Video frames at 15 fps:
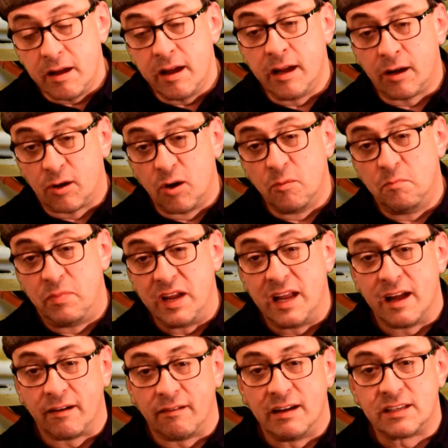It could
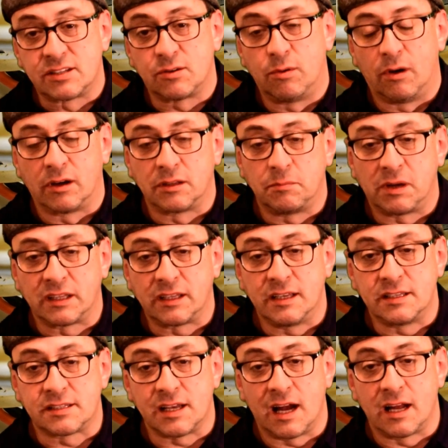be a race quad, but
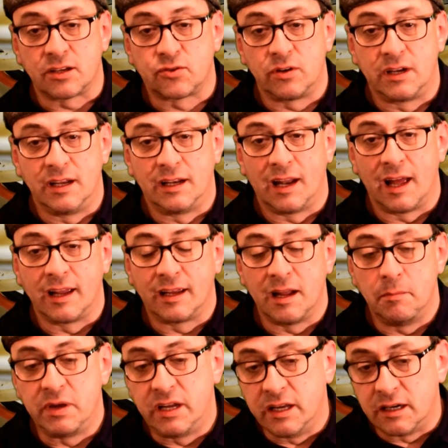it's actually like
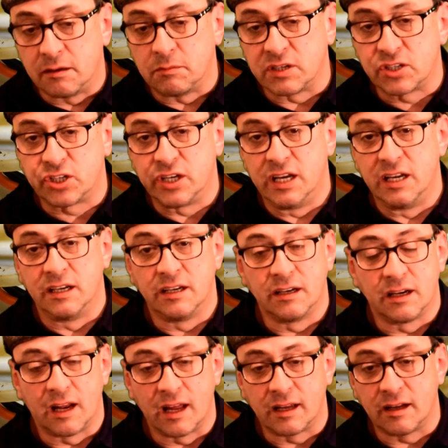a beginner machine,
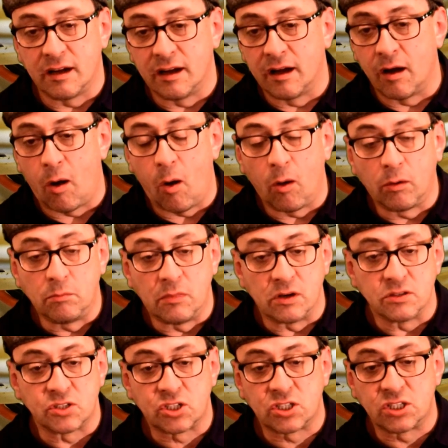like
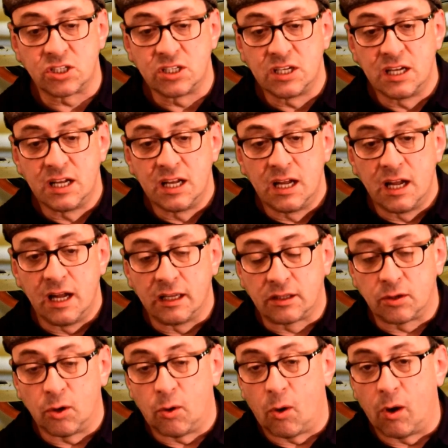almost a
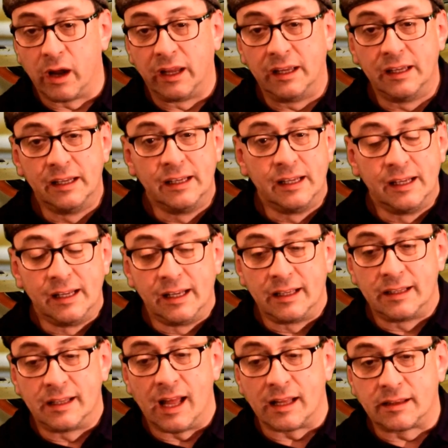toy
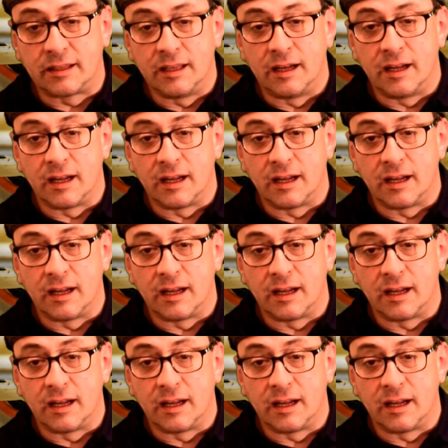that